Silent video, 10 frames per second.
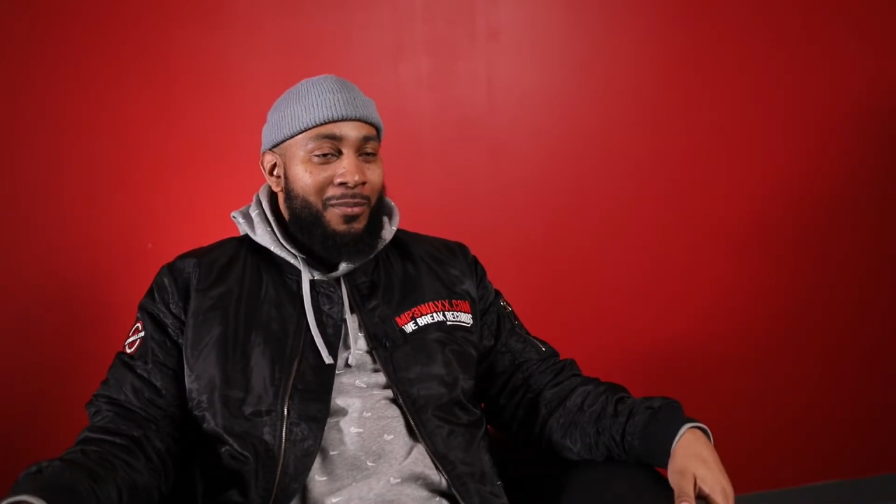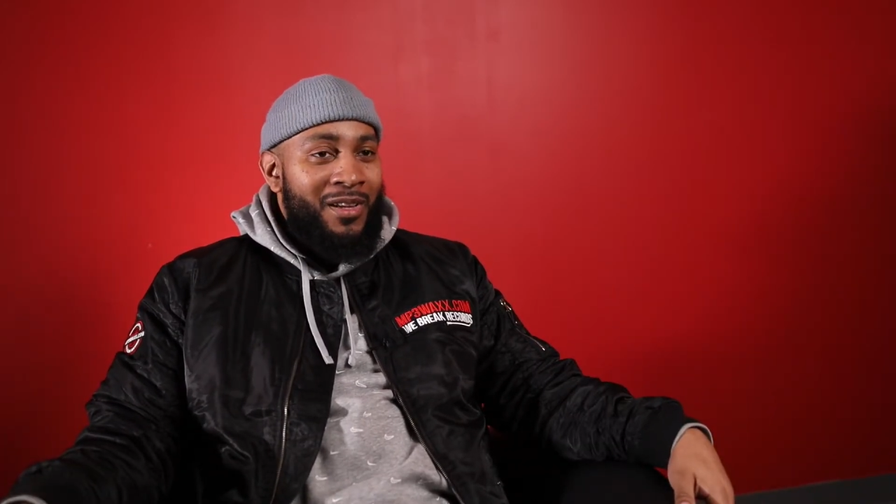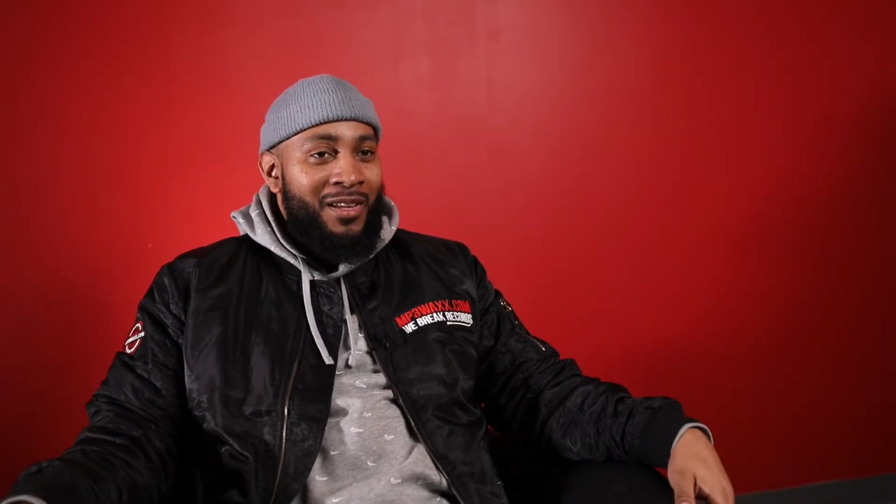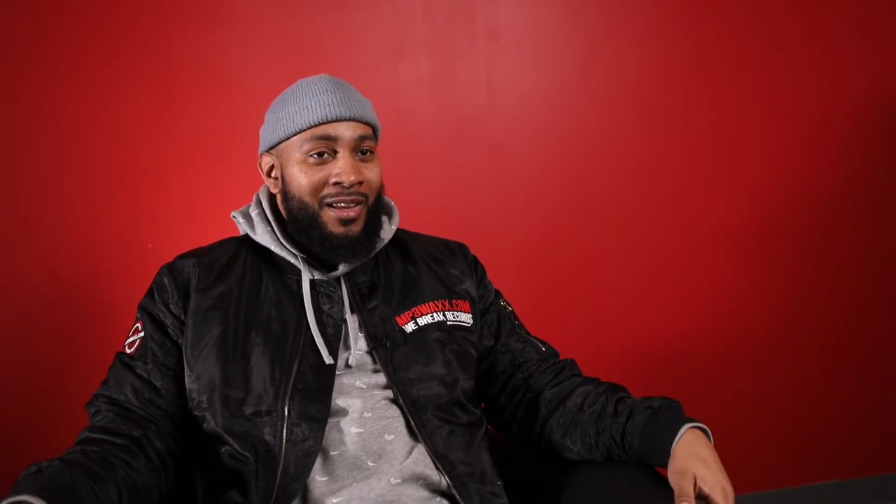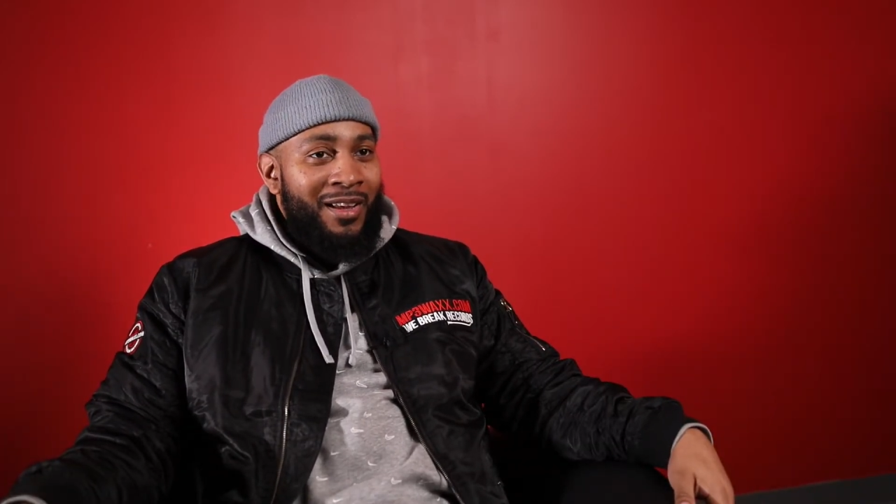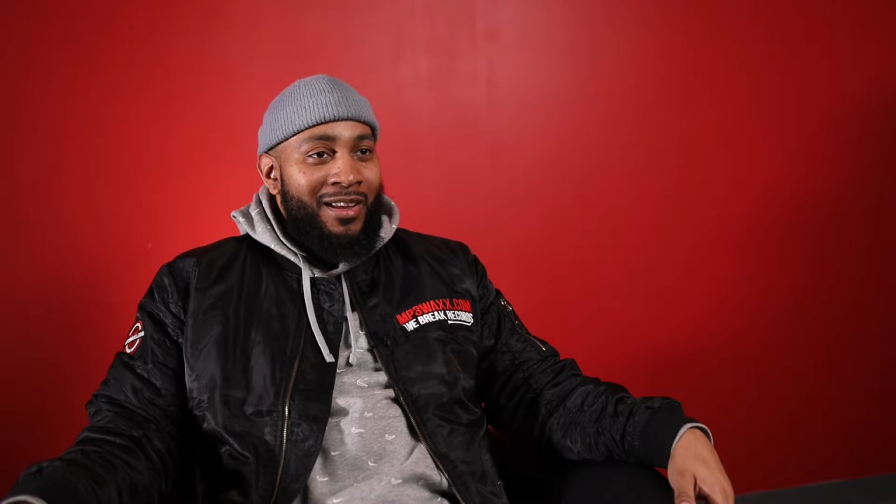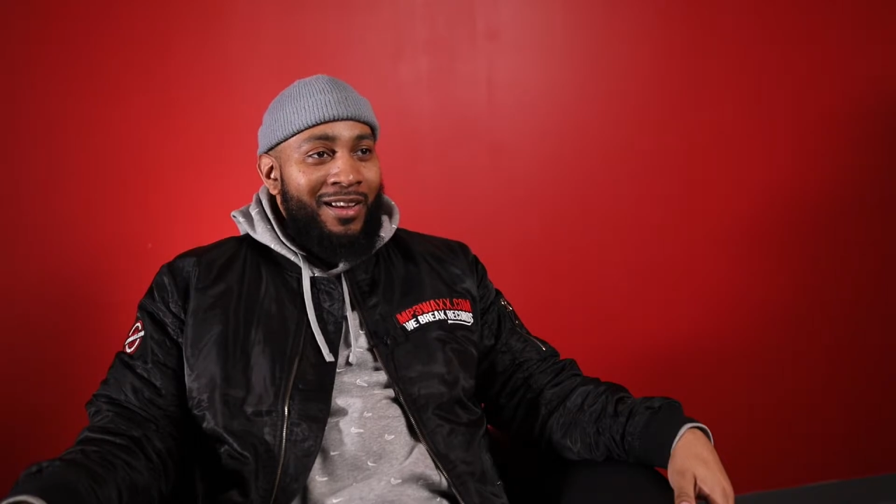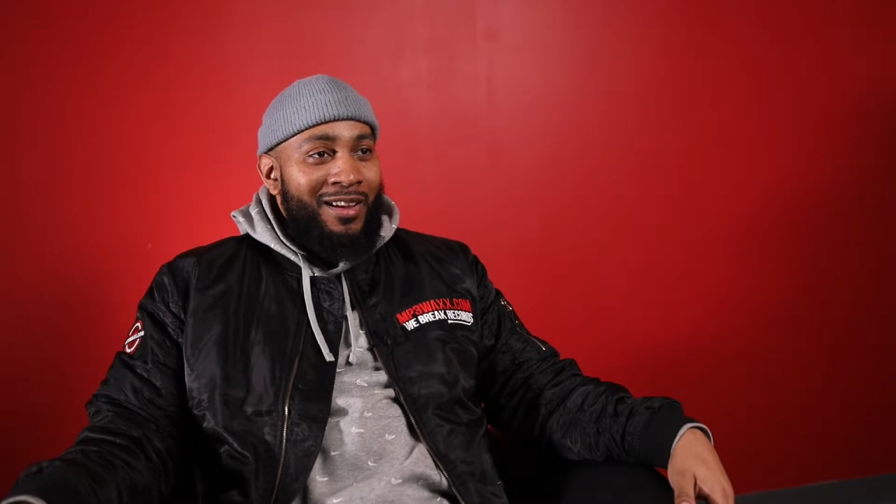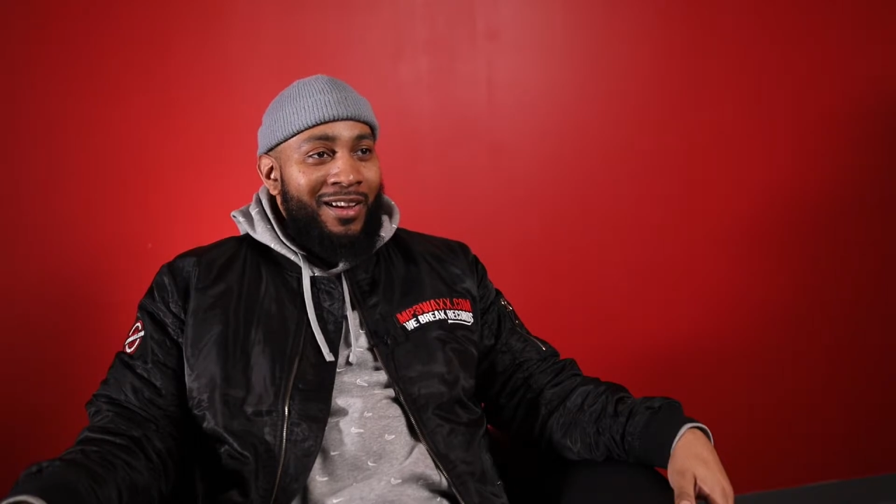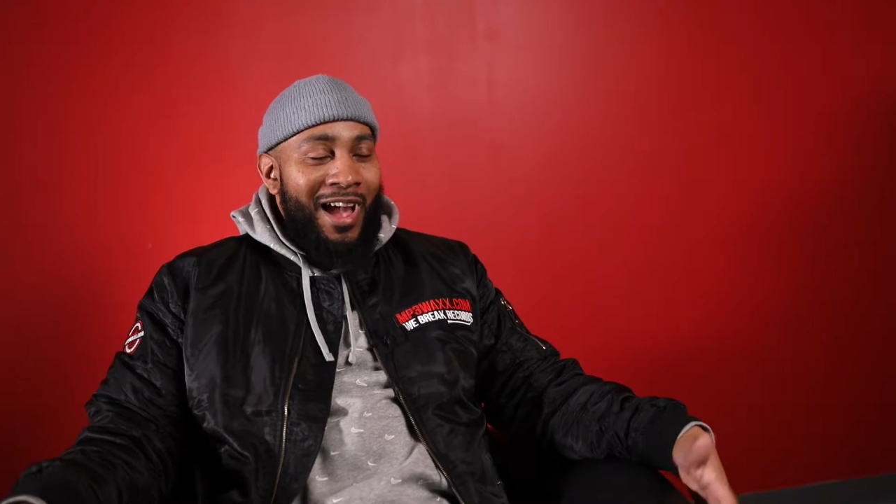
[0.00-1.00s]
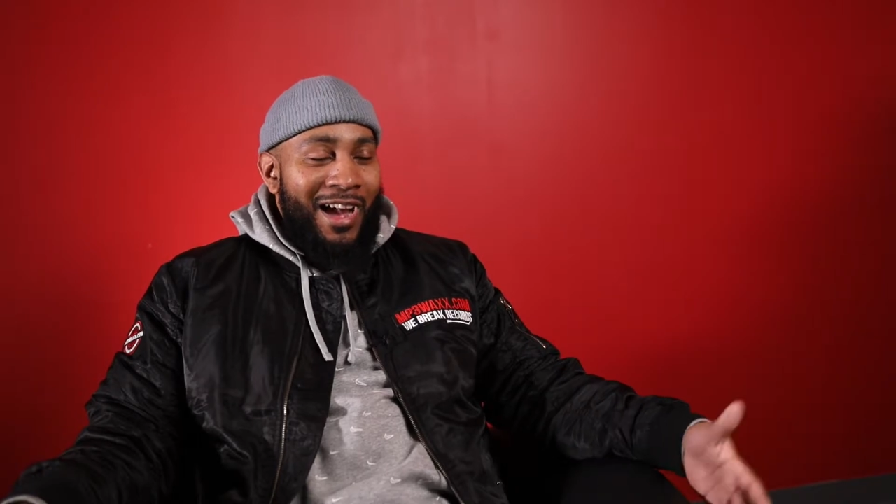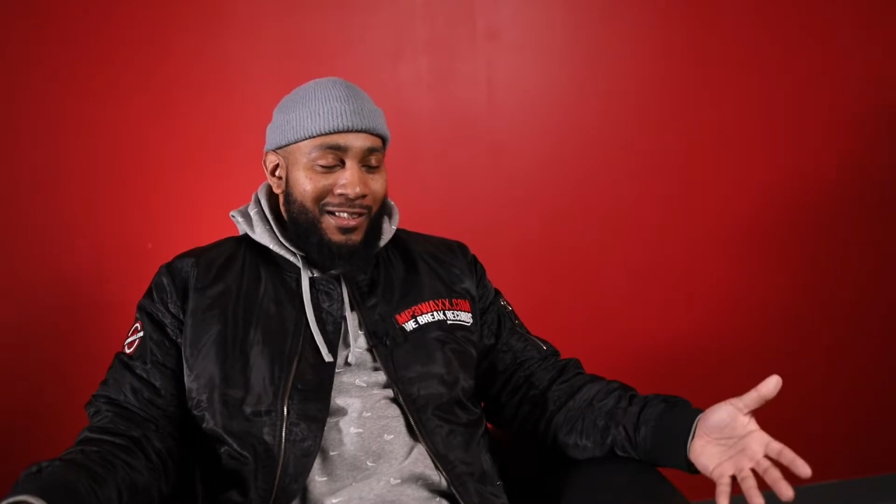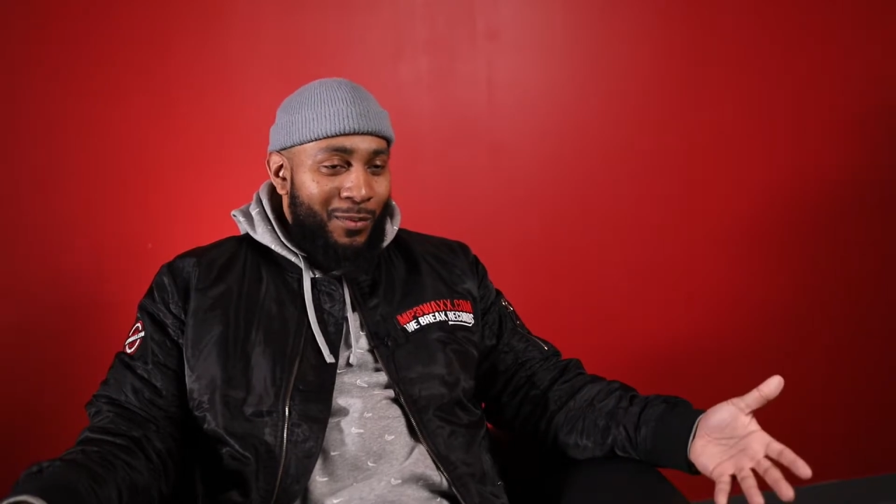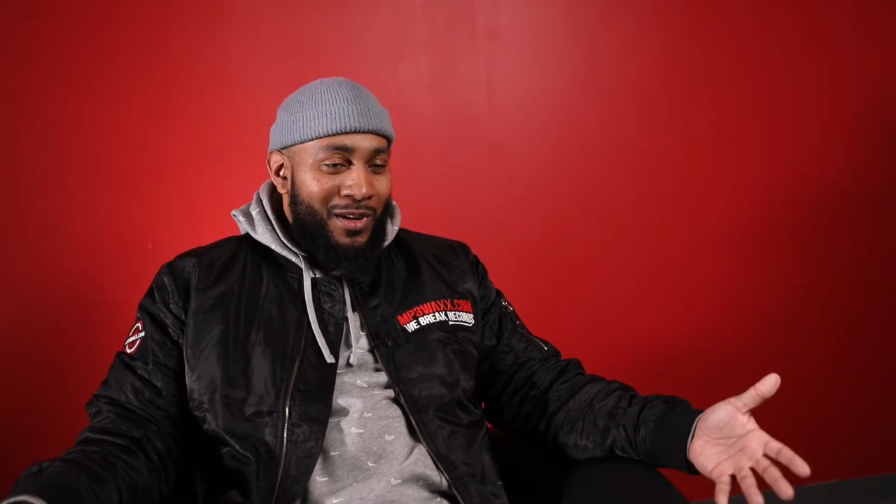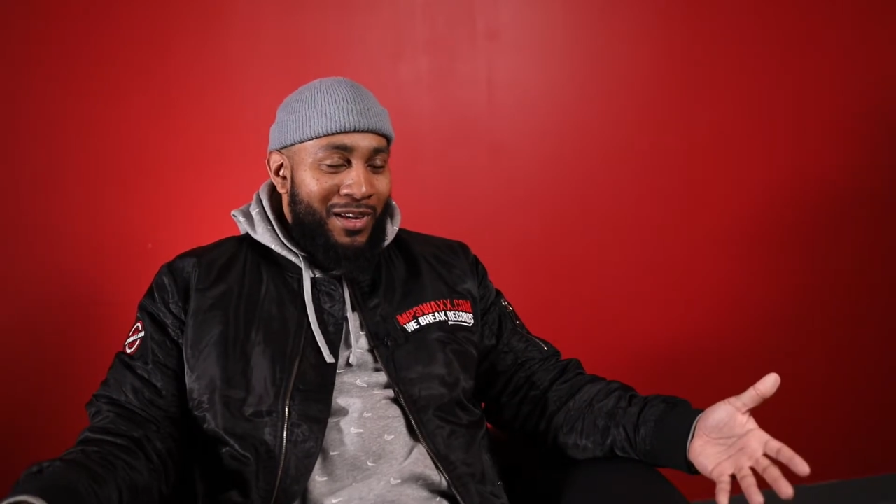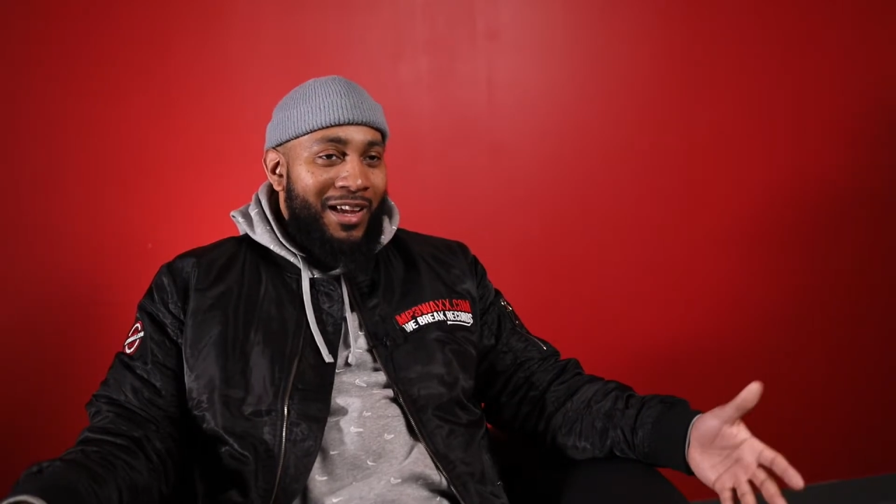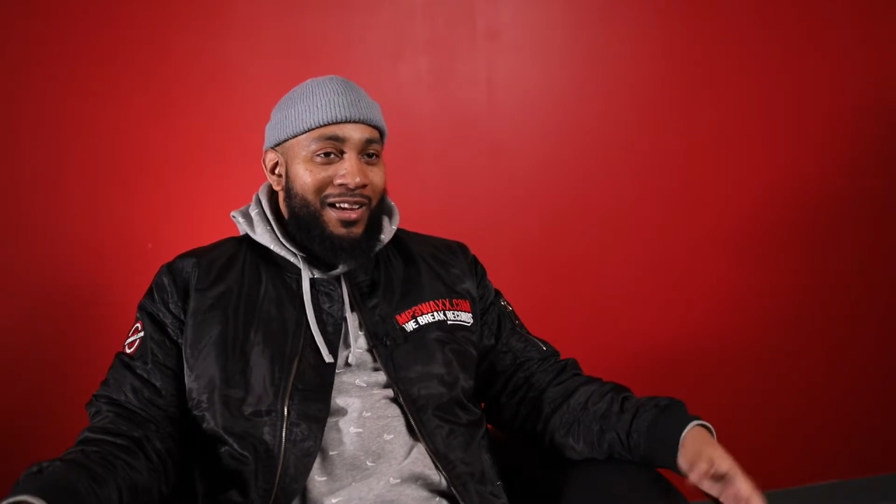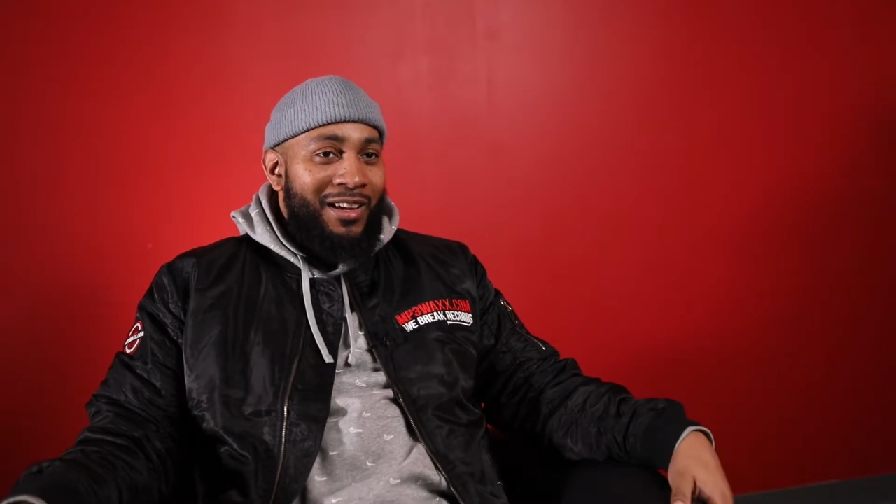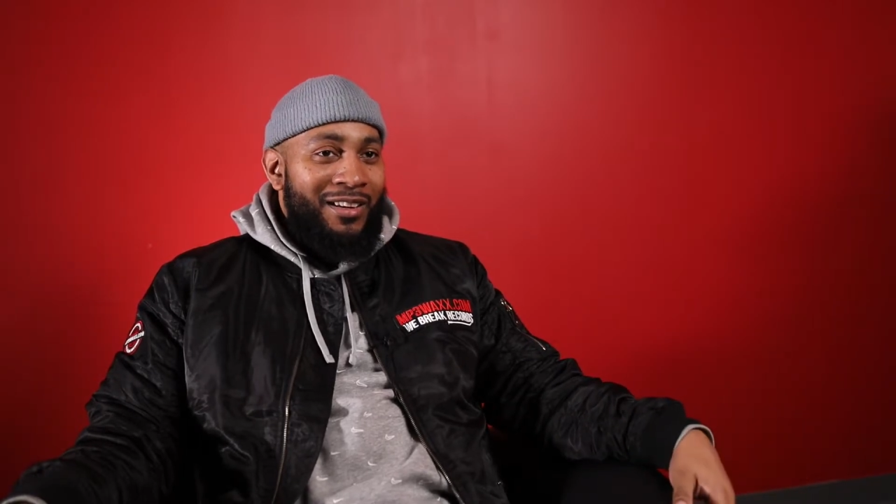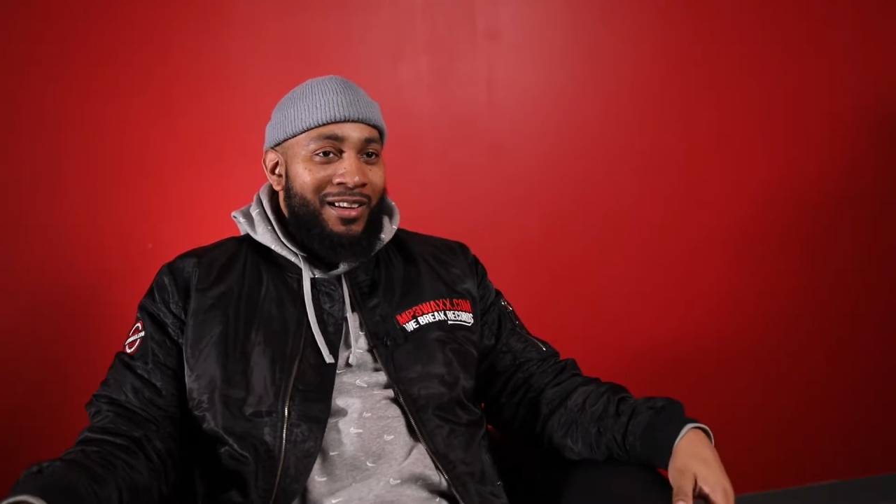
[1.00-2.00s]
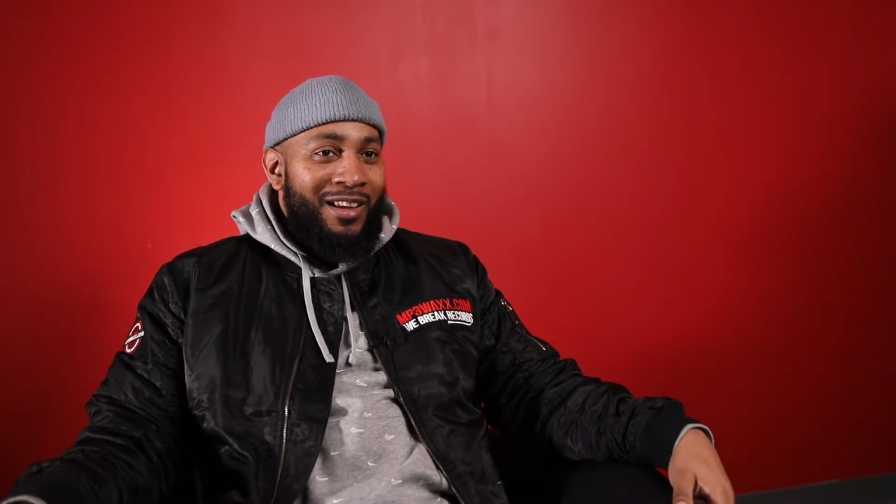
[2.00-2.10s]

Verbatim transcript: me, actually we can.